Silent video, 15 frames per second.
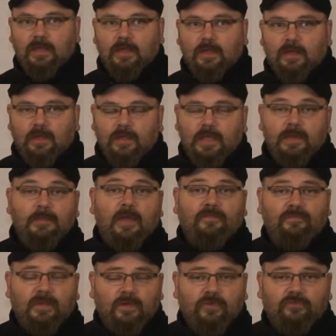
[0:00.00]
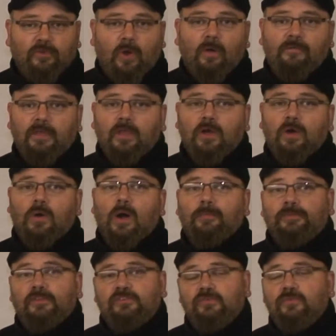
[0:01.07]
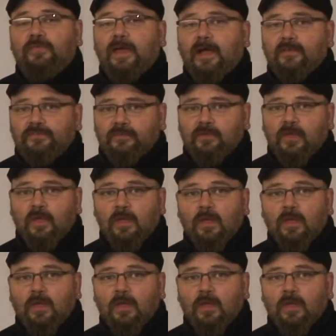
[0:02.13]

EMF meters only go up to 2,000